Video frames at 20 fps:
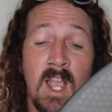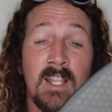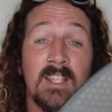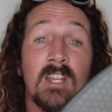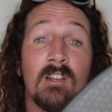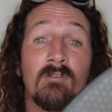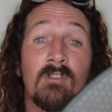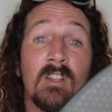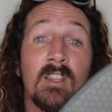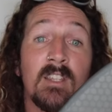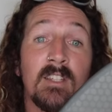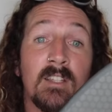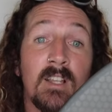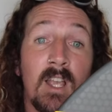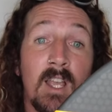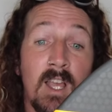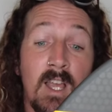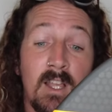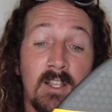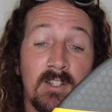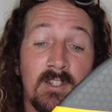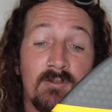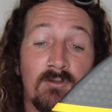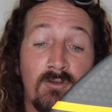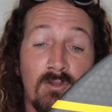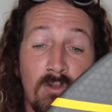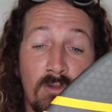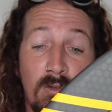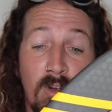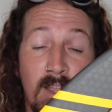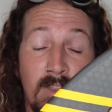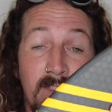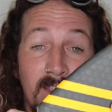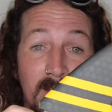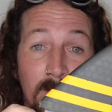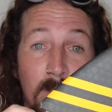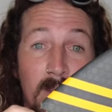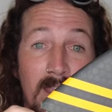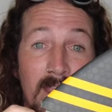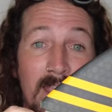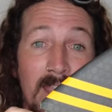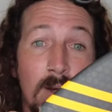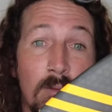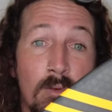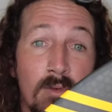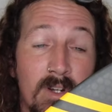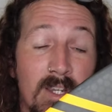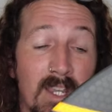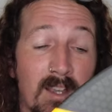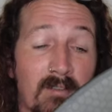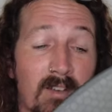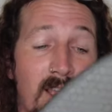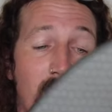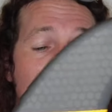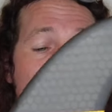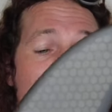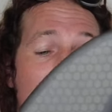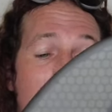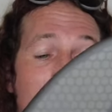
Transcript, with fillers: generally the screw and this bit here will give out